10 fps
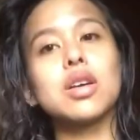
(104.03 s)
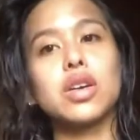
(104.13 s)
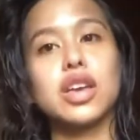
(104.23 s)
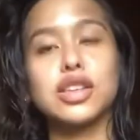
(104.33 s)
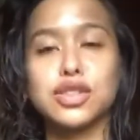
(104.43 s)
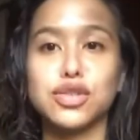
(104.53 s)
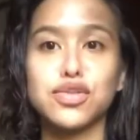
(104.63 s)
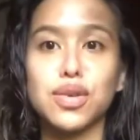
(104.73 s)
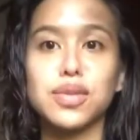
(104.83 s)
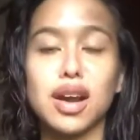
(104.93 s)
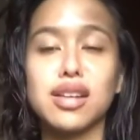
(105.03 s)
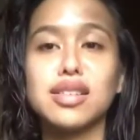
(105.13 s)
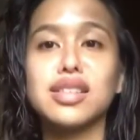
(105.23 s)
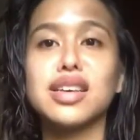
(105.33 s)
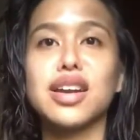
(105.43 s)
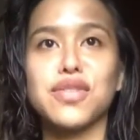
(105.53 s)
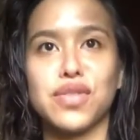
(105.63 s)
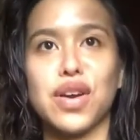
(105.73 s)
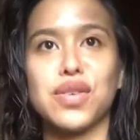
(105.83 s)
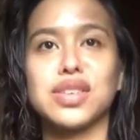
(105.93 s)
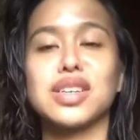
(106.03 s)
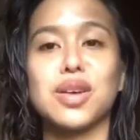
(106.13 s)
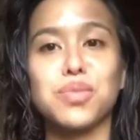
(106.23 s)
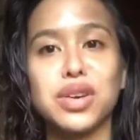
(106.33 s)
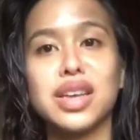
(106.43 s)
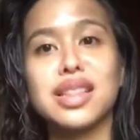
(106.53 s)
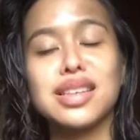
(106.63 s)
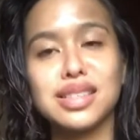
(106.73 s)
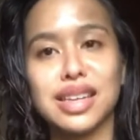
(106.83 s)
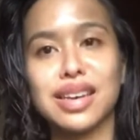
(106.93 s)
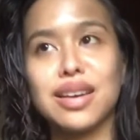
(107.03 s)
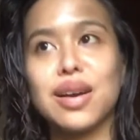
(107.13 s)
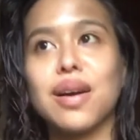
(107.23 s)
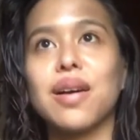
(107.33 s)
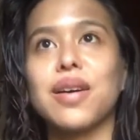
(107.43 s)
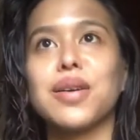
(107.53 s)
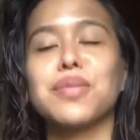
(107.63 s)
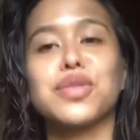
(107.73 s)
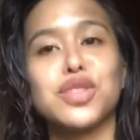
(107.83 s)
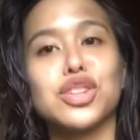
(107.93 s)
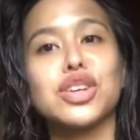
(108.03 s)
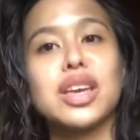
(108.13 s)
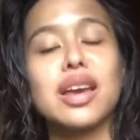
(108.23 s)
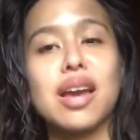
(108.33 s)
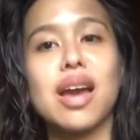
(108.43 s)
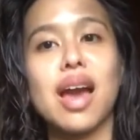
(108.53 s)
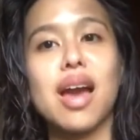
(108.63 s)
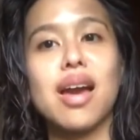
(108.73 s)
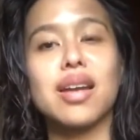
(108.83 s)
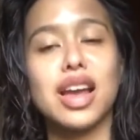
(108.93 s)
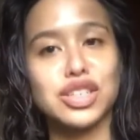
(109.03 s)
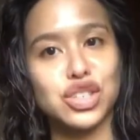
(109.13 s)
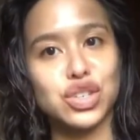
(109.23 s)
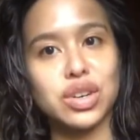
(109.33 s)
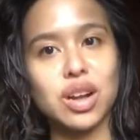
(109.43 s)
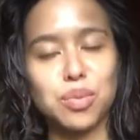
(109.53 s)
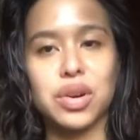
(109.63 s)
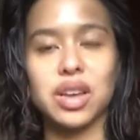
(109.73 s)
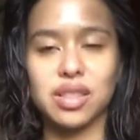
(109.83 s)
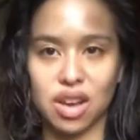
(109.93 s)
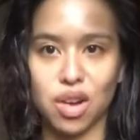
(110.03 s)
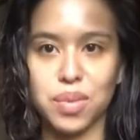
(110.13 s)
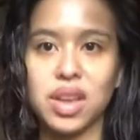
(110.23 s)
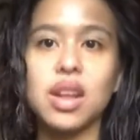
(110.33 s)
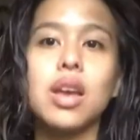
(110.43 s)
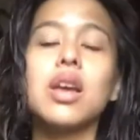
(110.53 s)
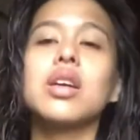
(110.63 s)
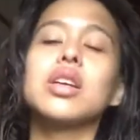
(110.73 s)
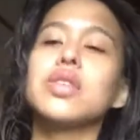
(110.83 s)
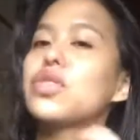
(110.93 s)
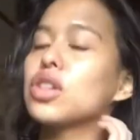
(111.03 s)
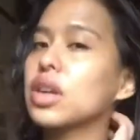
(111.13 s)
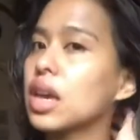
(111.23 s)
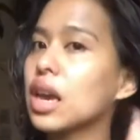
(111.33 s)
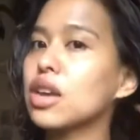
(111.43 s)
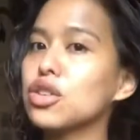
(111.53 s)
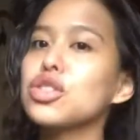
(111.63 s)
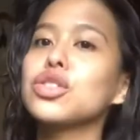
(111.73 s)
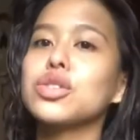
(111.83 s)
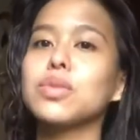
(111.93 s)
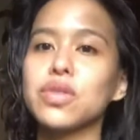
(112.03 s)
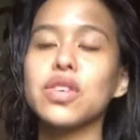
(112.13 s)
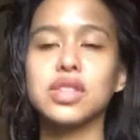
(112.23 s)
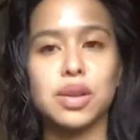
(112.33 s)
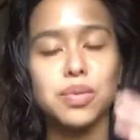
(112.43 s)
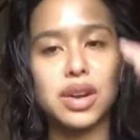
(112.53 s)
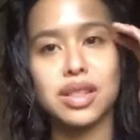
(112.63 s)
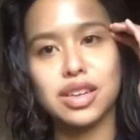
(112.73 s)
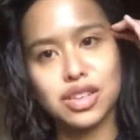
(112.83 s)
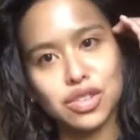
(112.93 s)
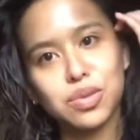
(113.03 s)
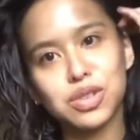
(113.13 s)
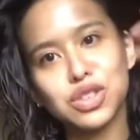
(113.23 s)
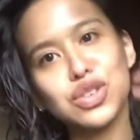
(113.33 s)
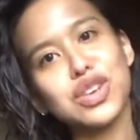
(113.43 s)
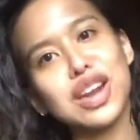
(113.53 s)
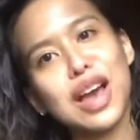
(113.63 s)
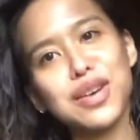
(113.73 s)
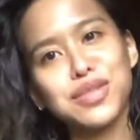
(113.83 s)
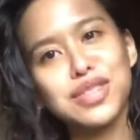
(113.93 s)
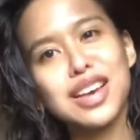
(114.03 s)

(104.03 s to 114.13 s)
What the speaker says: Okay, so from the article that I found, and I'll put in the link, if you're looking at IG story, I'll put it in the comment. And if you're looking at YouTube, of course I'll put it in the description so you can have